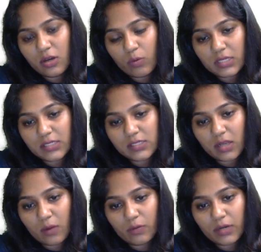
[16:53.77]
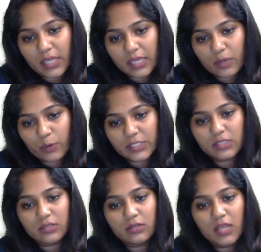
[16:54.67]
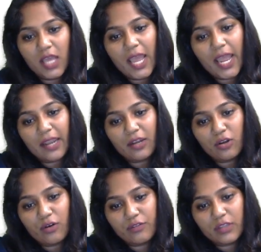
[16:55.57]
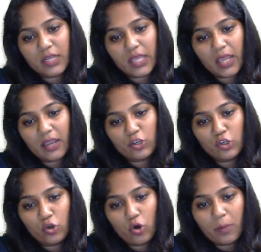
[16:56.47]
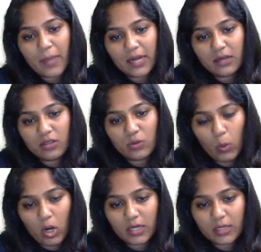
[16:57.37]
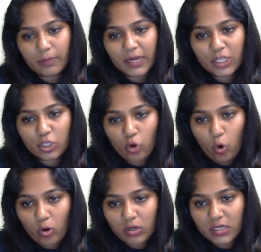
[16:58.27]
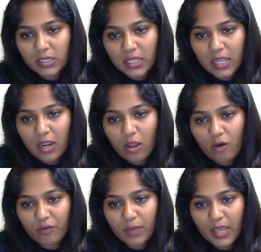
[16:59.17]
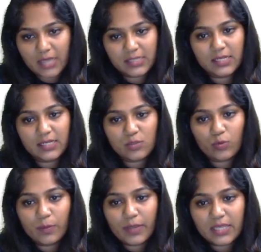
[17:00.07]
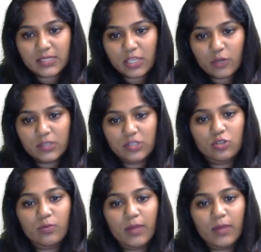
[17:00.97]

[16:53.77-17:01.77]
What is accounting equation? End of the day, no matter what, my total of my assets will be is equals to